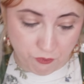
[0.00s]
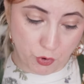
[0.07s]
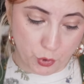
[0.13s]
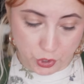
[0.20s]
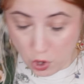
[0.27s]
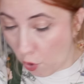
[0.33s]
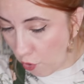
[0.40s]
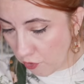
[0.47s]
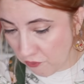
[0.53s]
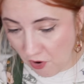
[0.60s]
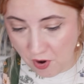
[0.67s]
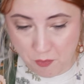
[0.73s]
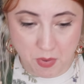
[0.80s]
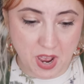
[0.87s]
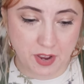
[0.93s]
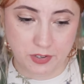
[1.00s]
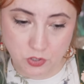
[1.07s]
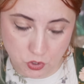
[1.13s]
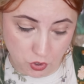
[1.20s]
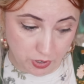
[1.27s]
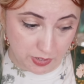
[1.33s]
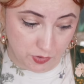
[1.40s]
full yoke, front and back is
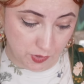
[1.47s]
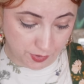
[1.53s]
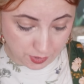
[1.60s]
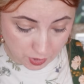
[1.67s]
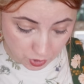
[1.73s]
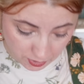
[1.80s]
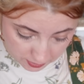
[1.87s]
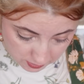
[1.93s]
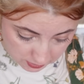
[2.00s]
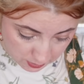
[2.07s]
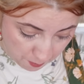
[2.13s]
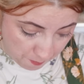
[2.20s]
36 inches.